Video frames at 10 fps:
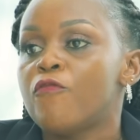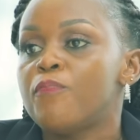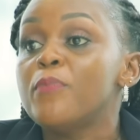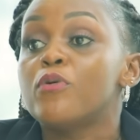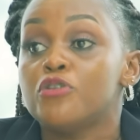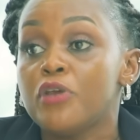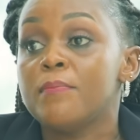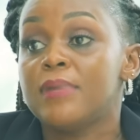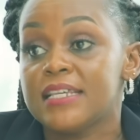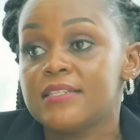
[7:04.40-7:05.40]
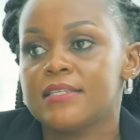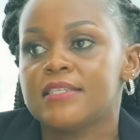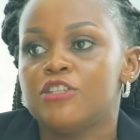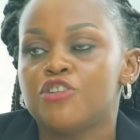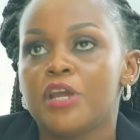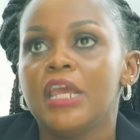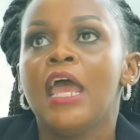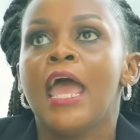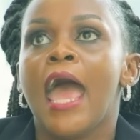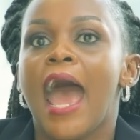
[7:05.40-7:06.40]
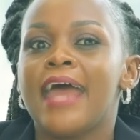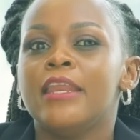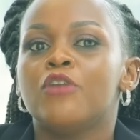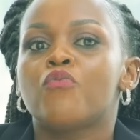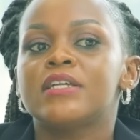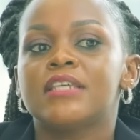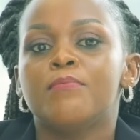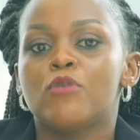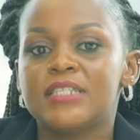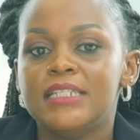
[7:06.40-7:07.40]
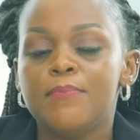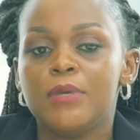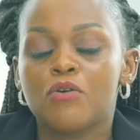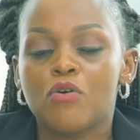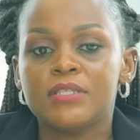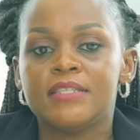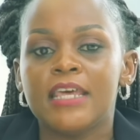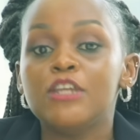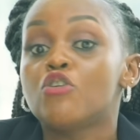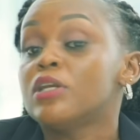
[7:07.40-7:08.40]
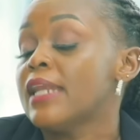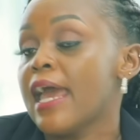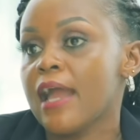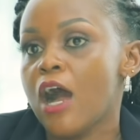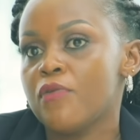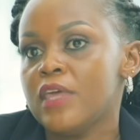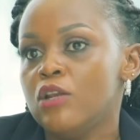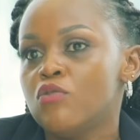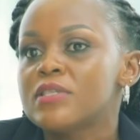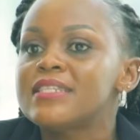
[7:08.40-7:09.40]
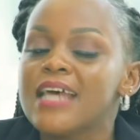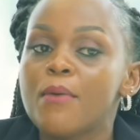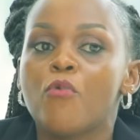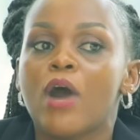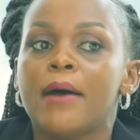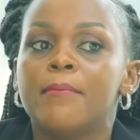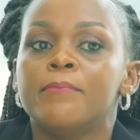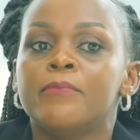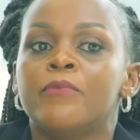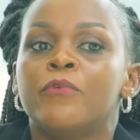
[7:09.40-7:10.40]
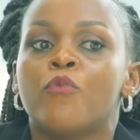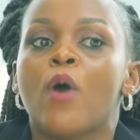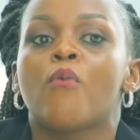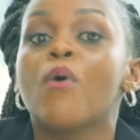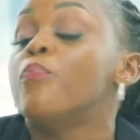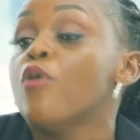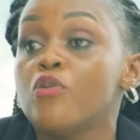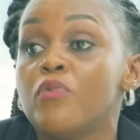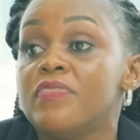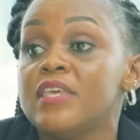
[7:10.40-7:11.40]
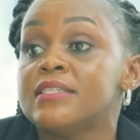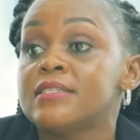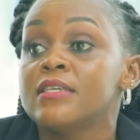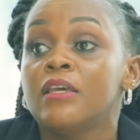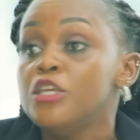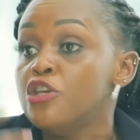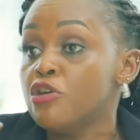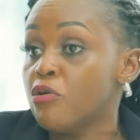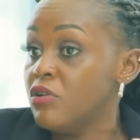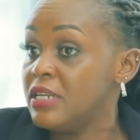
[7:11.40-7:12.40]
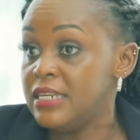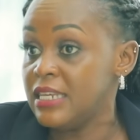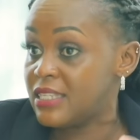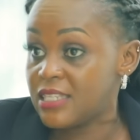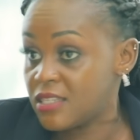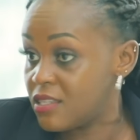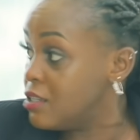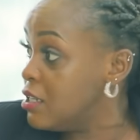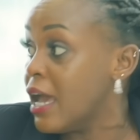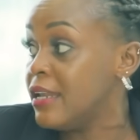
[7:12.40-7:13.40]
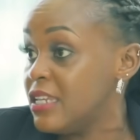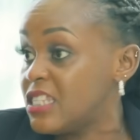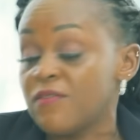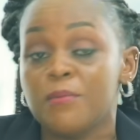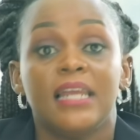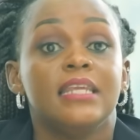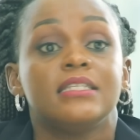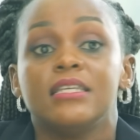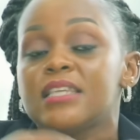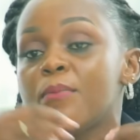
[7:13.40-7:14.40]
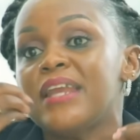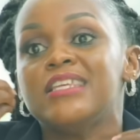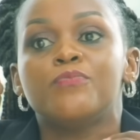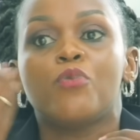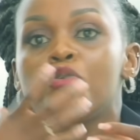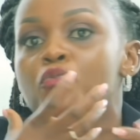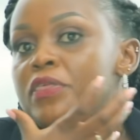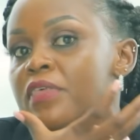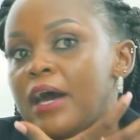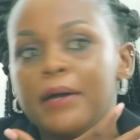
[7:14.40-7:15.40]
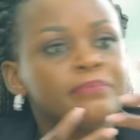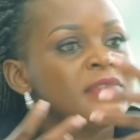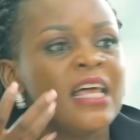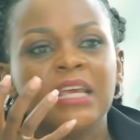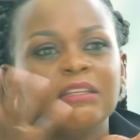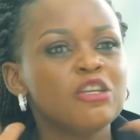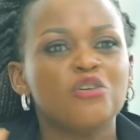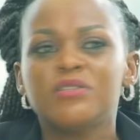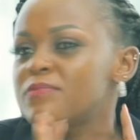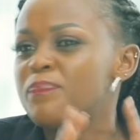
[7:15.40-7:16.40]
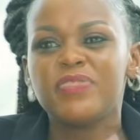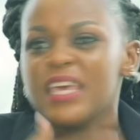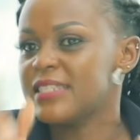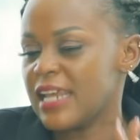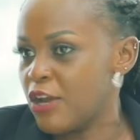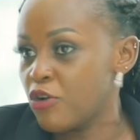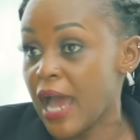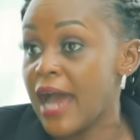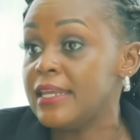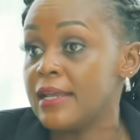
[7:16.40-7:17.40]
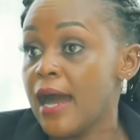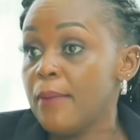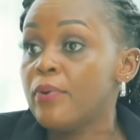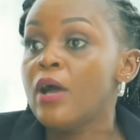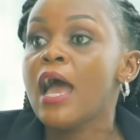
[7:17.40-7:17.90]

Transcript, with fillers: of people doing plastic surgery, and it wasn't mostly because they don't like how they look. Some were were, were born with these, you know, this yeah, this formality. Someone is born with a. Uh, you know, things that are not adding up